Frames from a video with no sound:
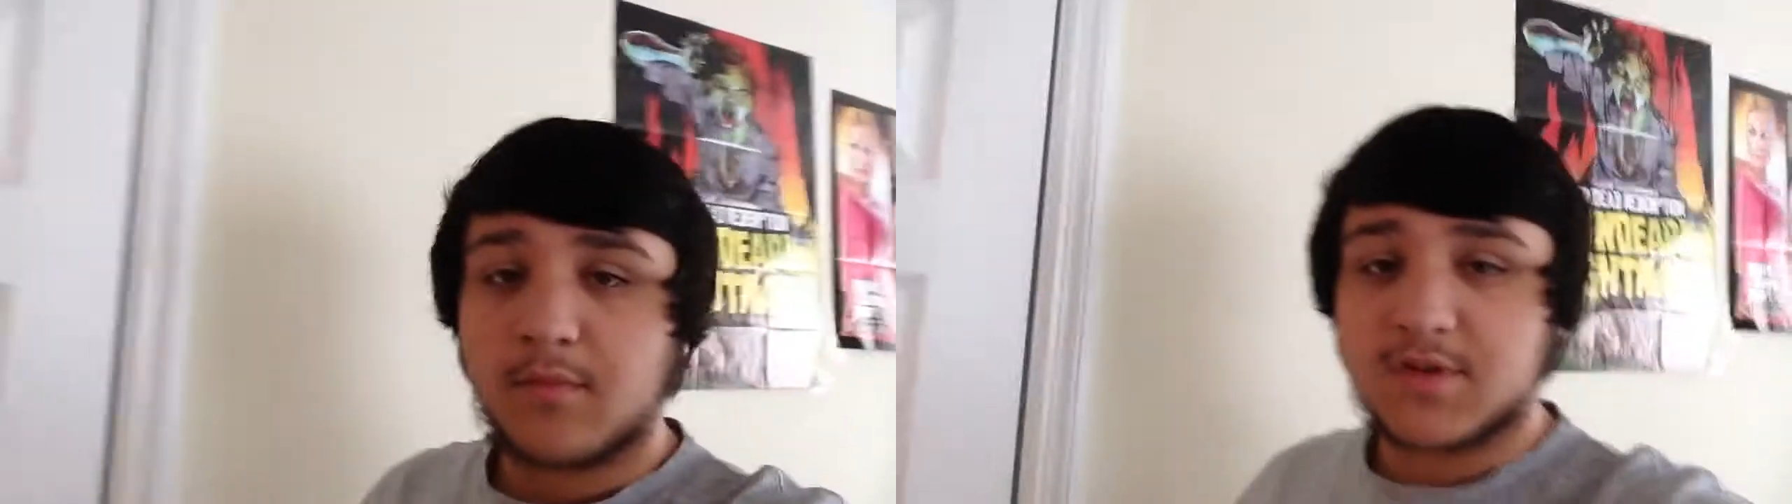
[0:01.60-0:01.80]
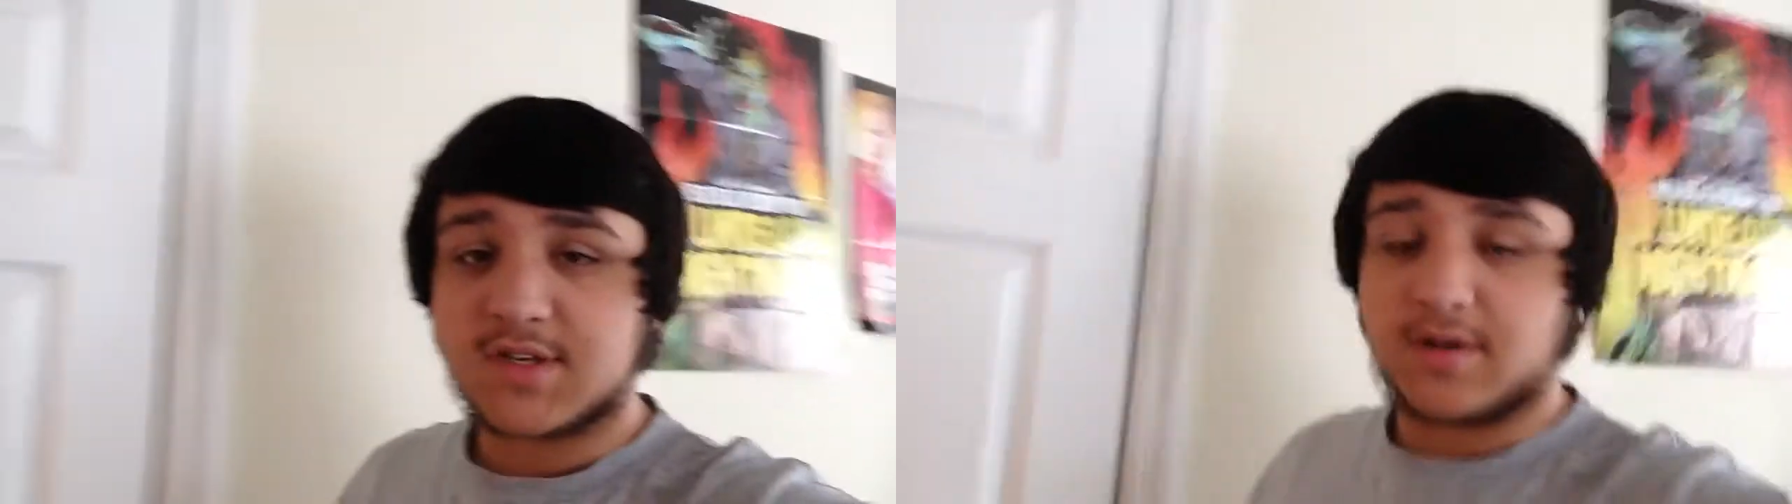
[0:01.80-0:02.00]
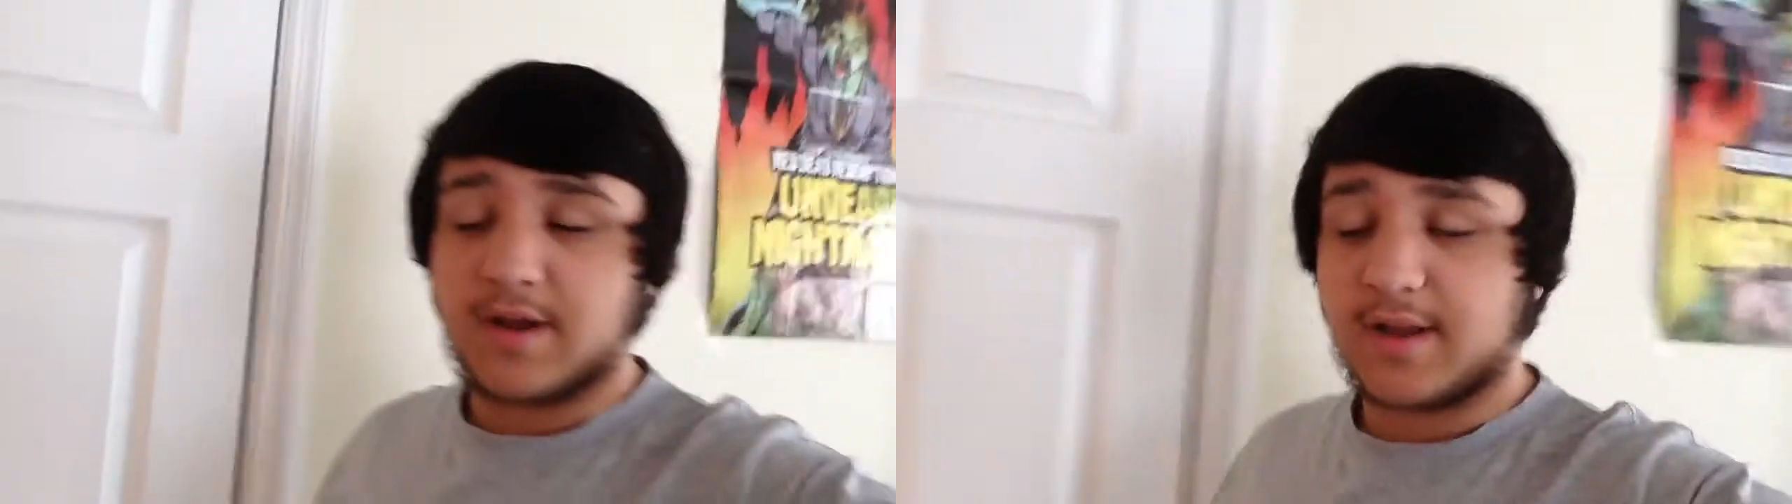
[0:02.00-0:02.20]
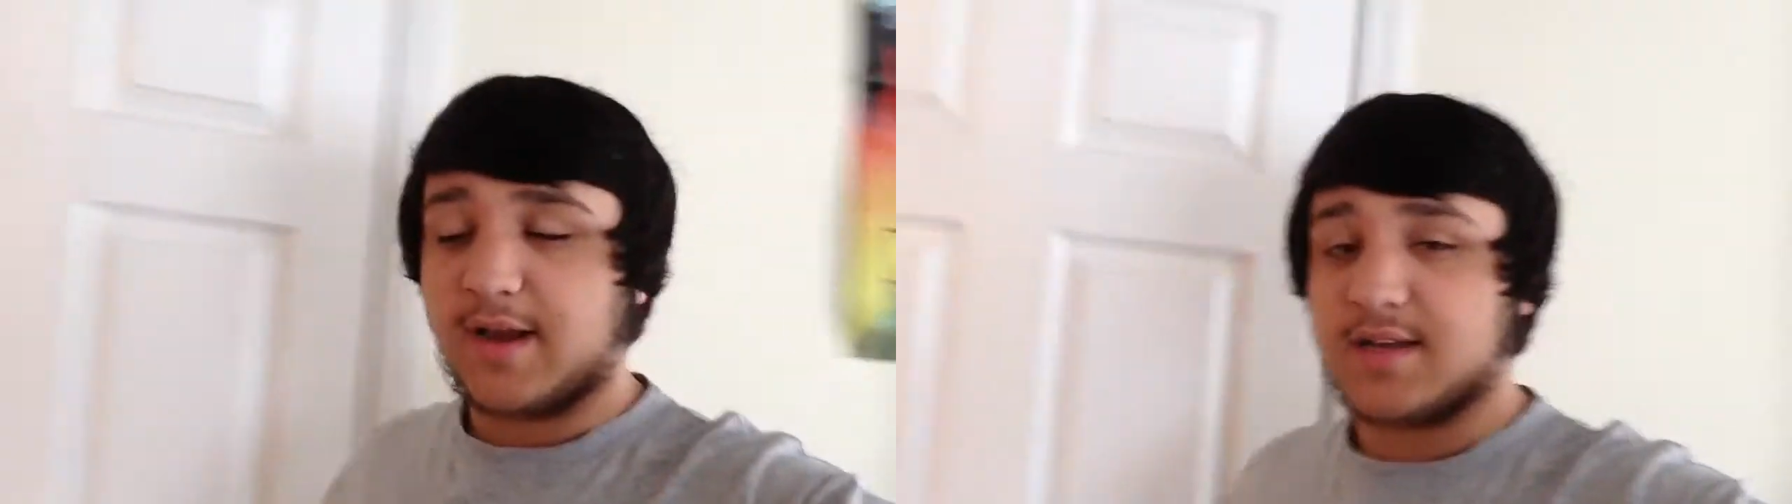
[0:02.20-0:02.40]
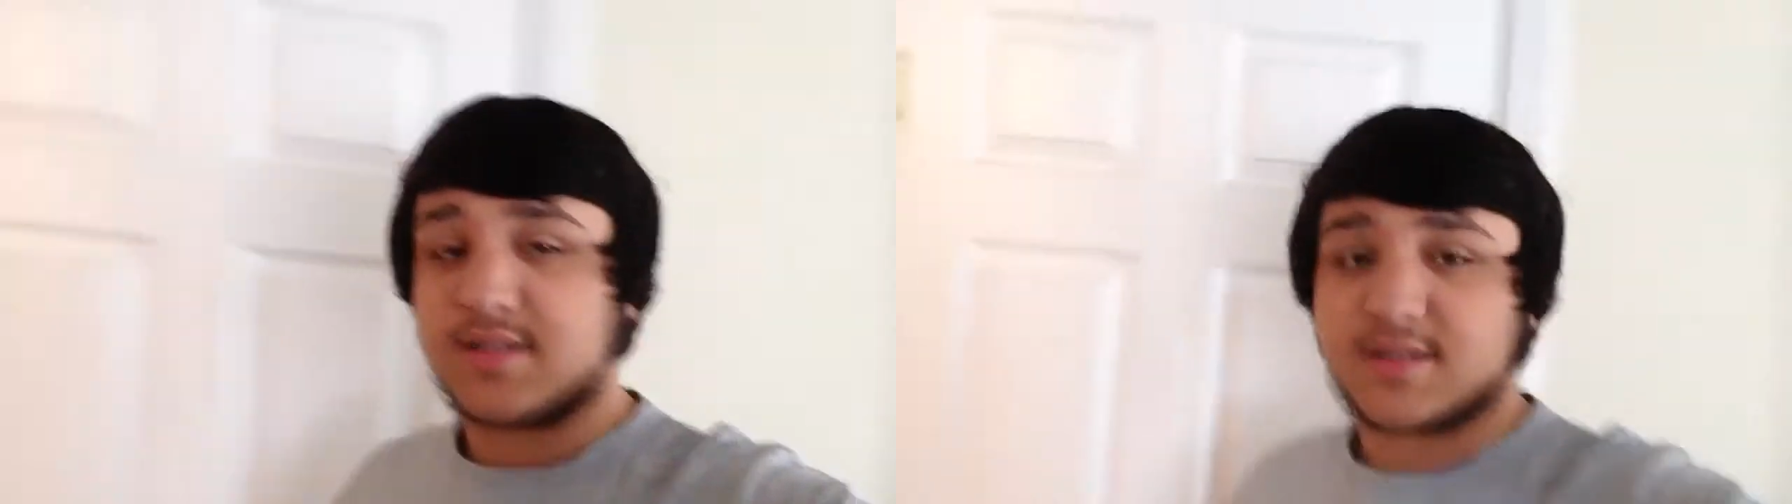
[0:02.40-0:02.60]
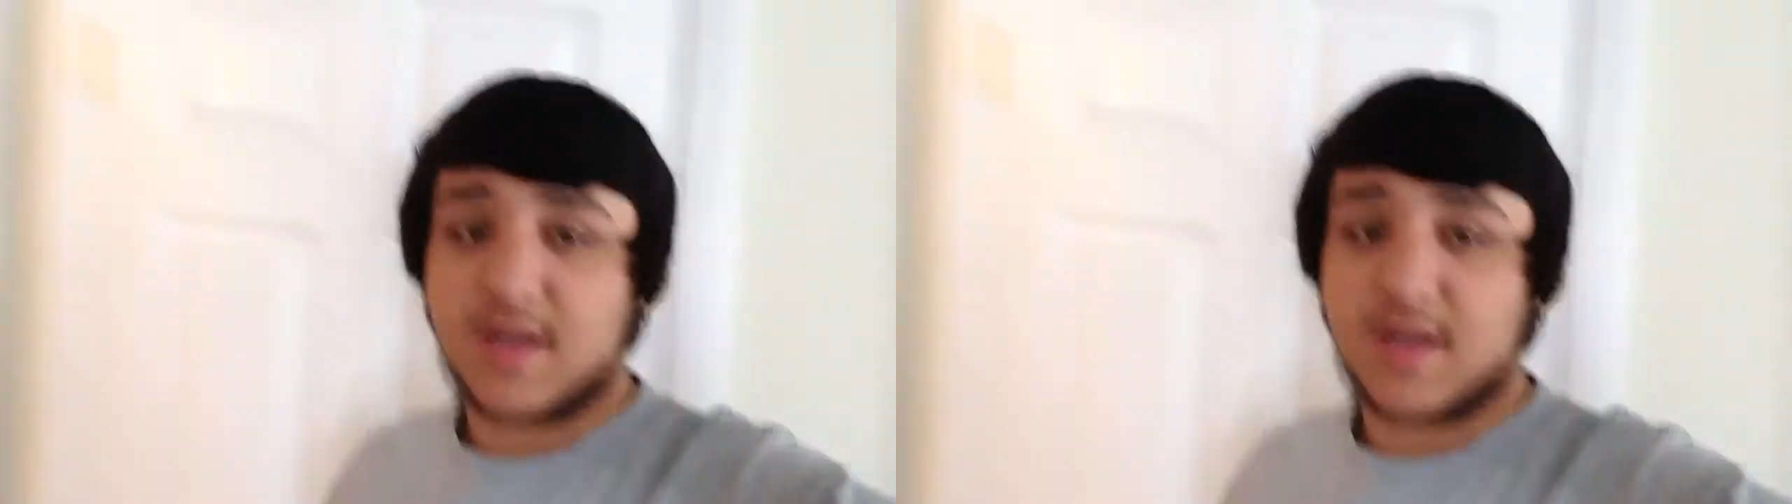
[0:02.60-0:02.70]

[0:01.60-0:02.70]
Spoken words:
What's going on, guys?